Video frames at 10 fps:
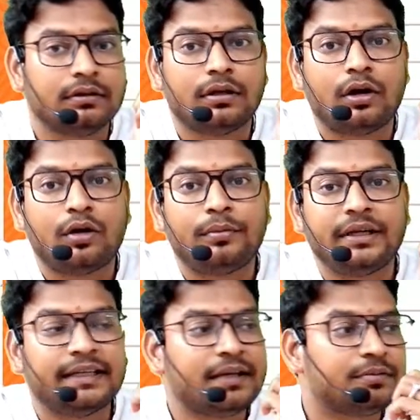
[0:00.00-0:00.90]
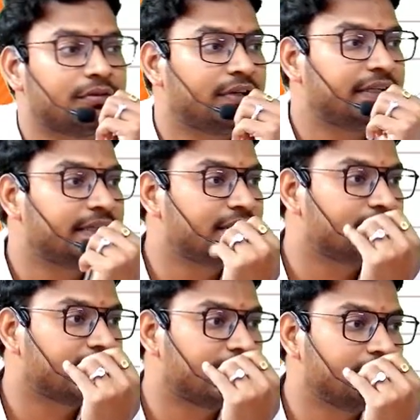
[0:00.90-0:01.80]
How many types of entities we
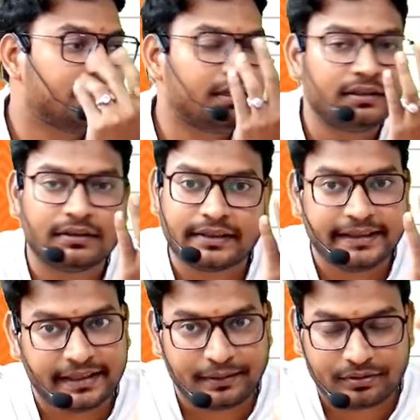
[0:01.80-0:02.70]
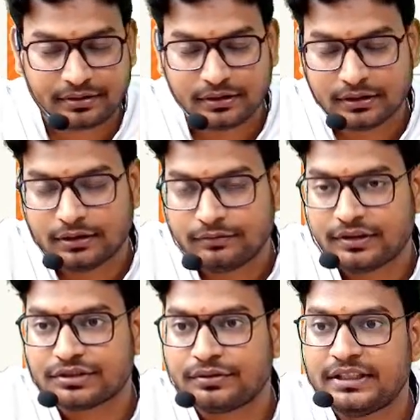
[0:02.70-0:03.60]
are having? The three types.
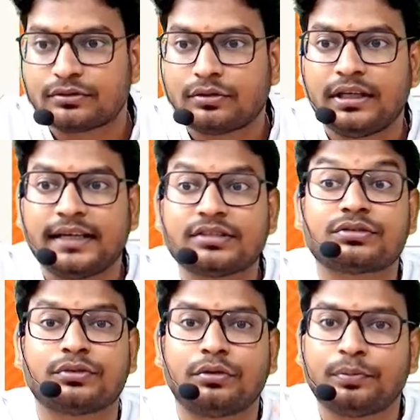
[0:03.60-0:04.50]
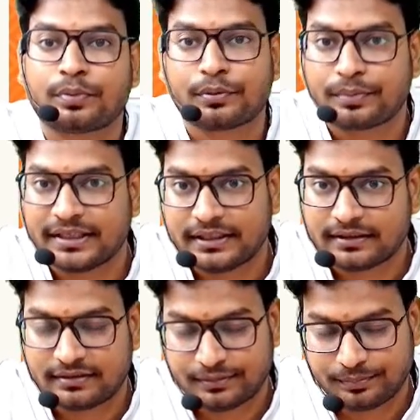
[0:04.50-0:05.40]
First one is called as sole
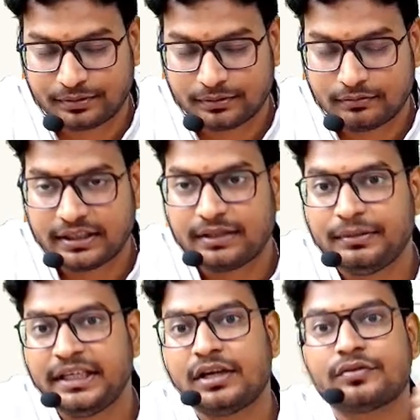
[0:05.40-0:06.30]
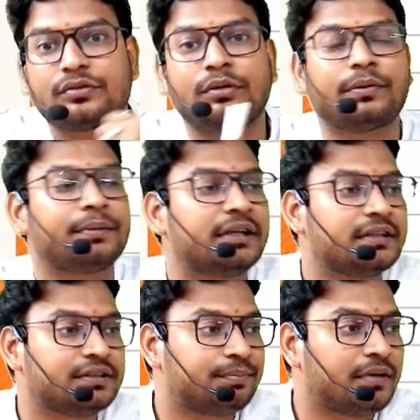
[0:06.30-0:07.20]
proprietorship. What is the meaning of sole
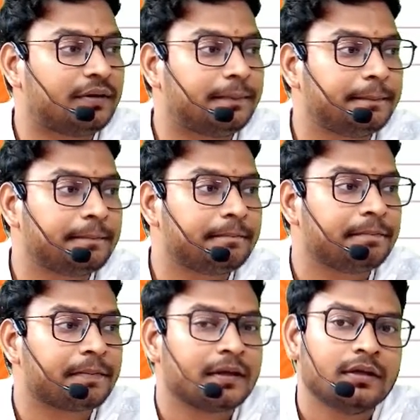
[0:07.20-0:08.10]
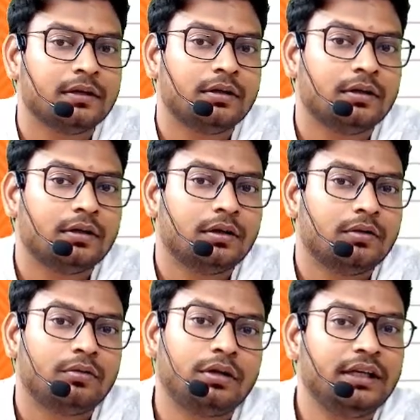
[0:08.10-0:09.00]
proprietorship, ma?
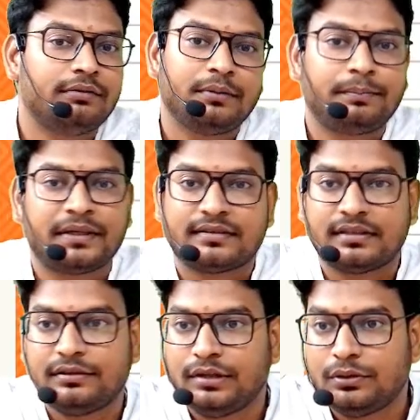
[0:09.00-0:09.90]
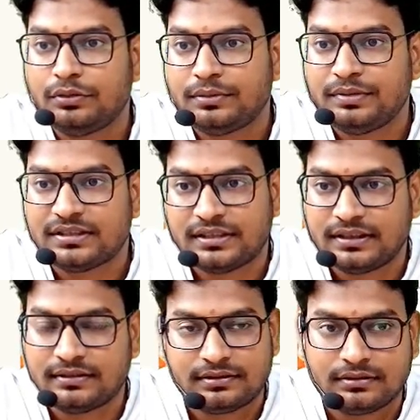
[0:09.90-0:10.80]
Only one person will do the
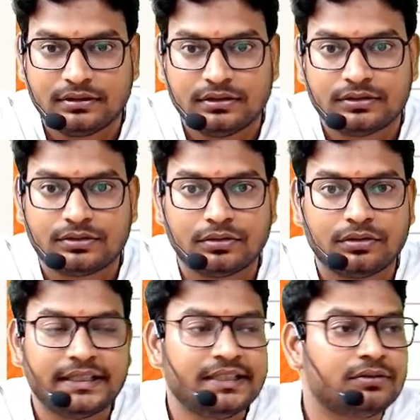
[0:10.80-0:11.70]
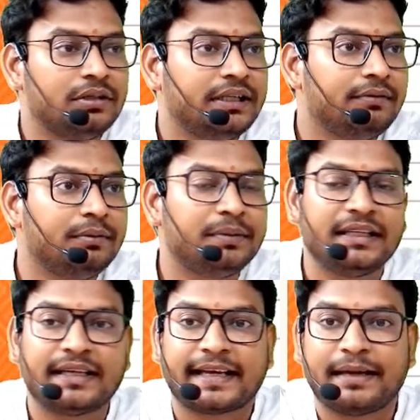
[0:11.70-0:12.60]
business. So he is only will bring
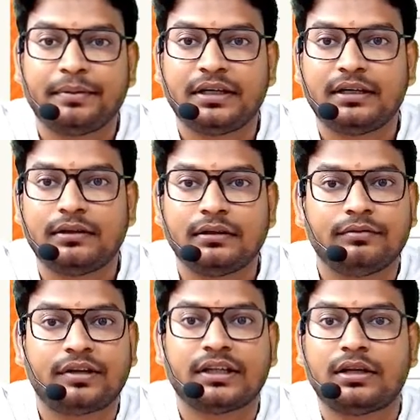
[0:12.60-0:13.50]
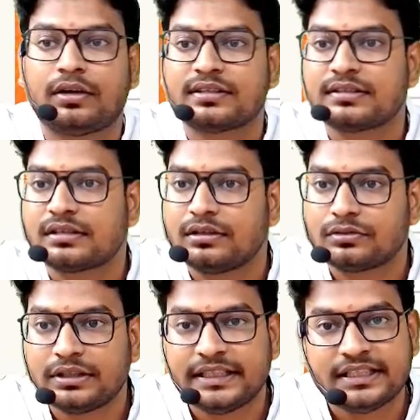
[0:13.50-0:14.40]
the capital. For the losses also
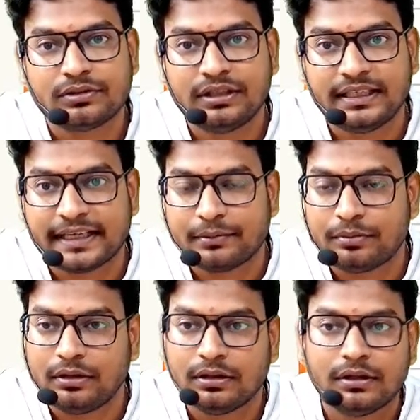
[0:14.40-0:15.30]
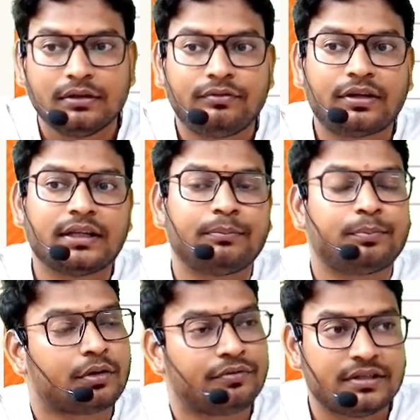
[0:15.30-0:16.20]
he is only liable. For the
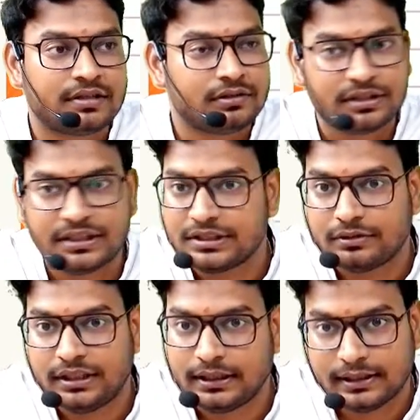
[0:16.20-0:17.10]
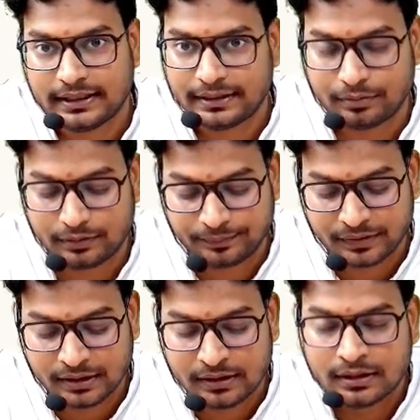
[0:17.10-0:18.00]
profits also he is only liable.
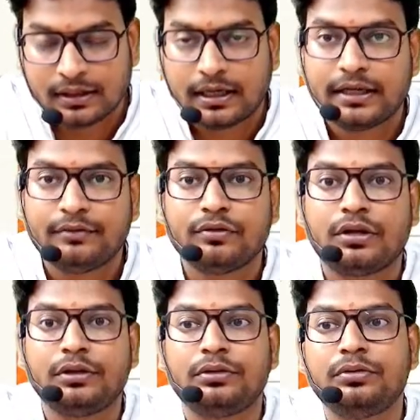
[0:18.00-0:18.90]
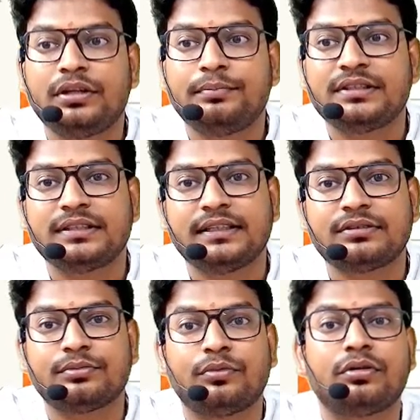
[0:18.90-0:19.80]
And if you want to do the business
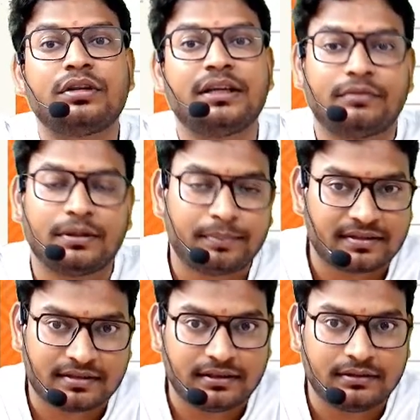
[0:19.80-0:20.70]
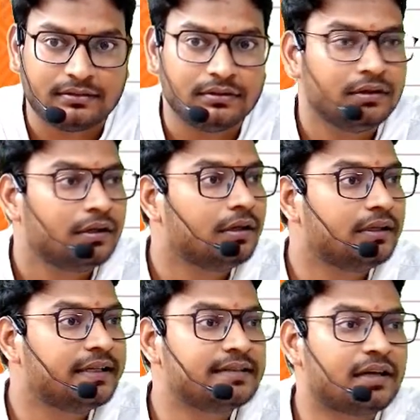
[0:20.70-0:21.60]
more than one person,
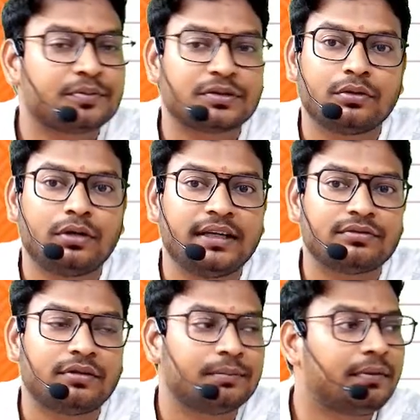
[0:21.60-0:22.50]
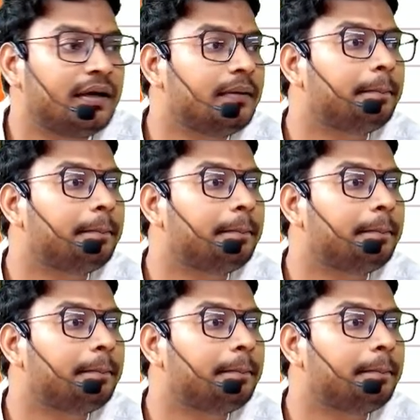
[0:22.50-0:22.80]
there is option called as what, ma?